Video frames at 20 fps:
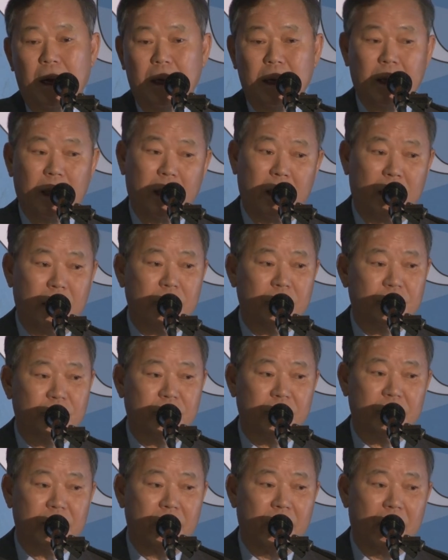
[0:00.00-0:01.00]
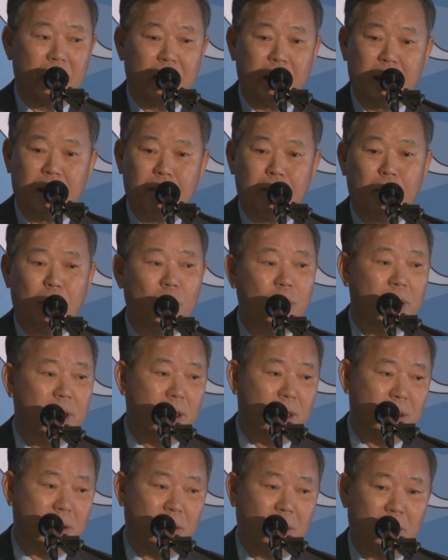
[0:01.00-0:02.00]
engaged in any
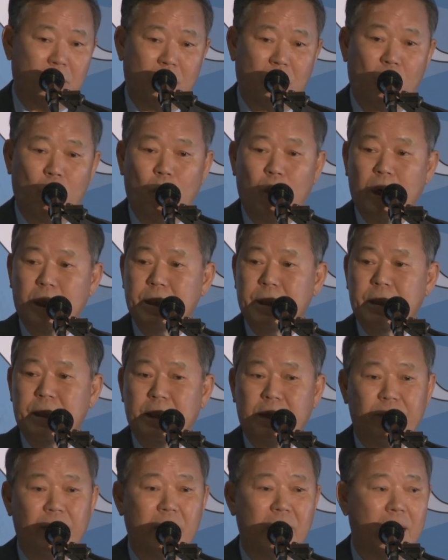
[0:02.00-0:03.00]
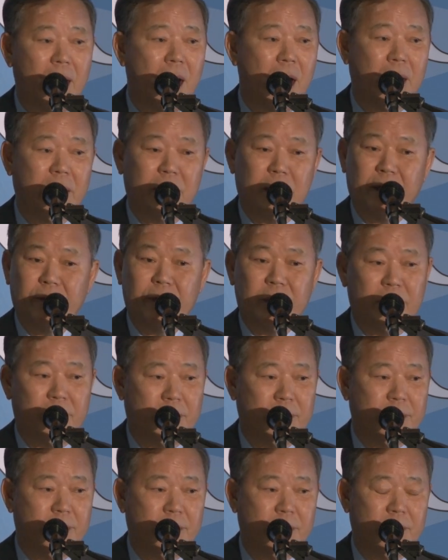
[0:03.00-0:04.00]
political or civil
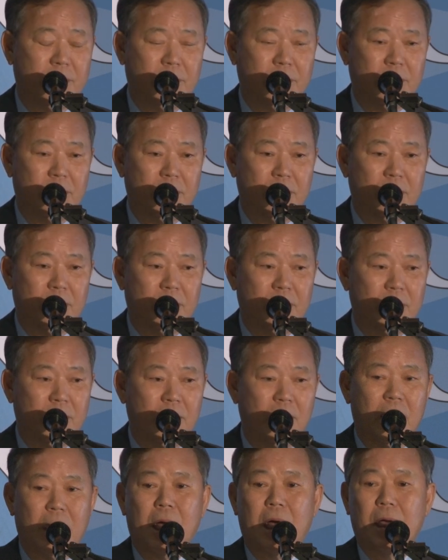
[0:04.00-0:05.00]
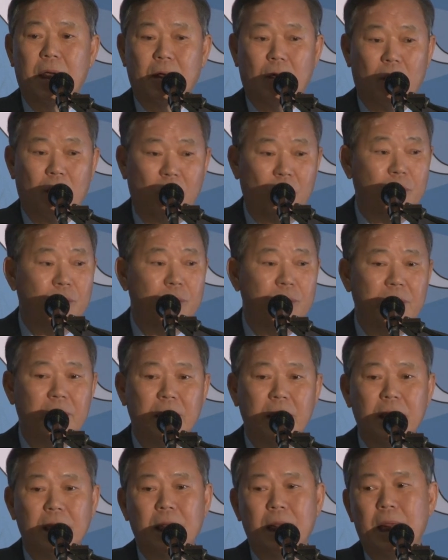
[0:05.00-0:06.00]
activities. I
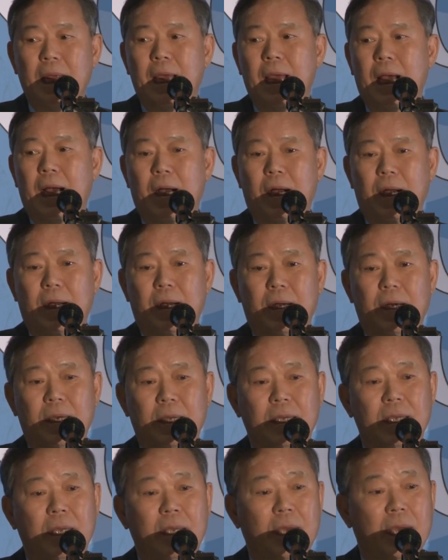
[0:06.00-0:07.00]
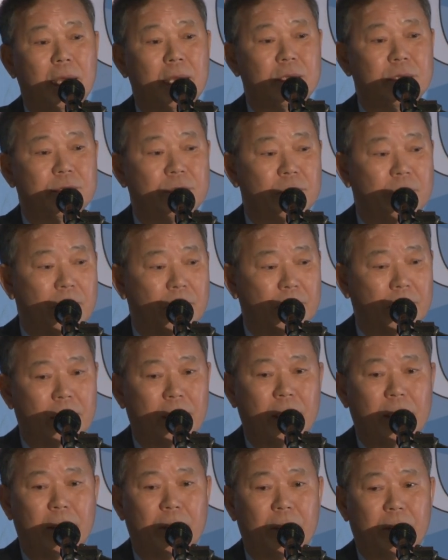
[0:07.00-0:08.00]
only engaged
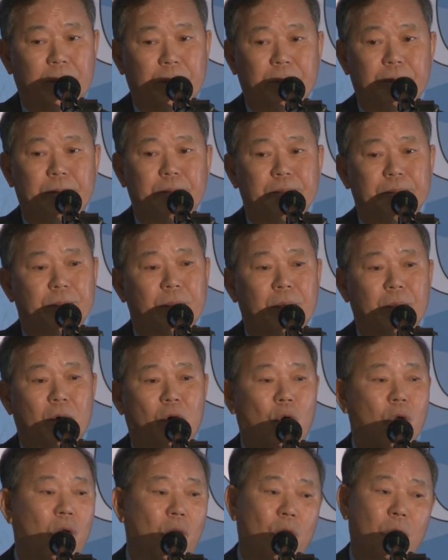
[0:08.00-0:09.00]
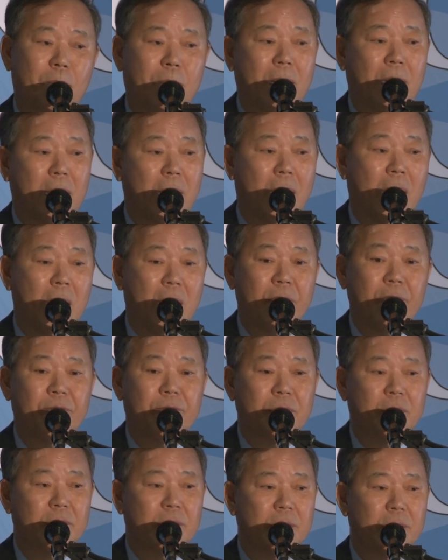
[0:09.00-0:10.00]
all my
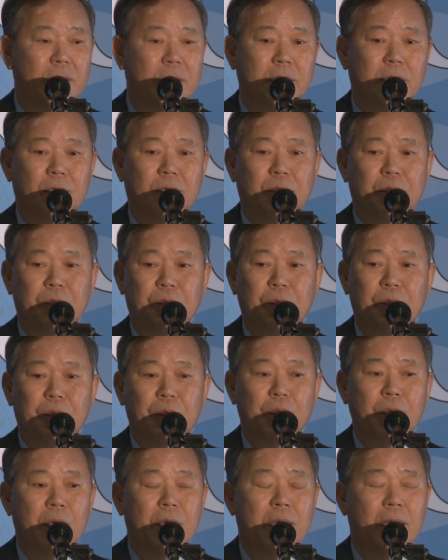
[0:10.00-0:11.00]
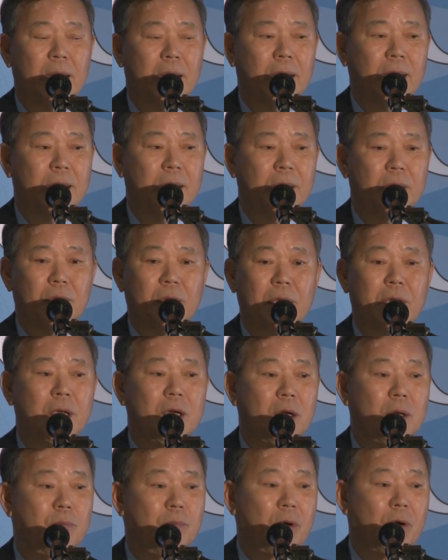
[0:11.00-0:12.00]
life into the
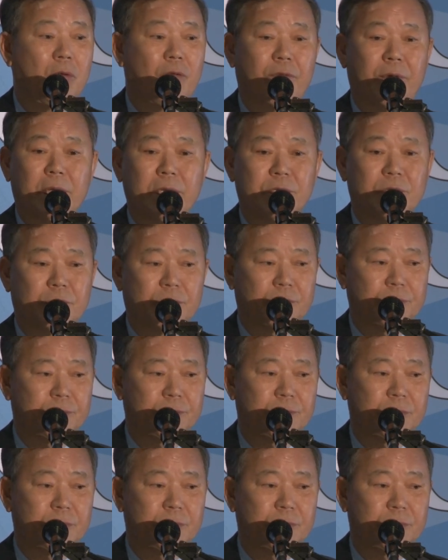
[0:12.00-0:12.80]
legal profession,